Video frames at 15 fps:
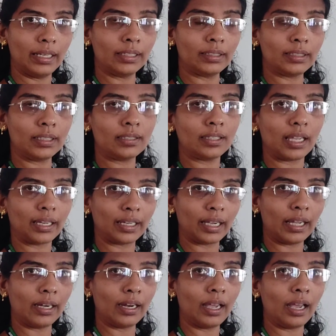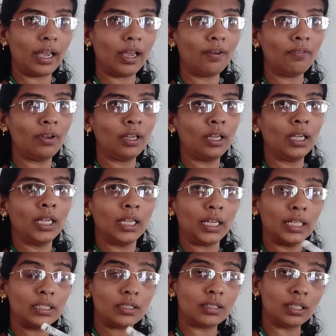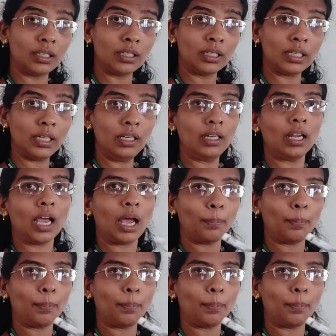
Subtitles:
LHS, I can have a single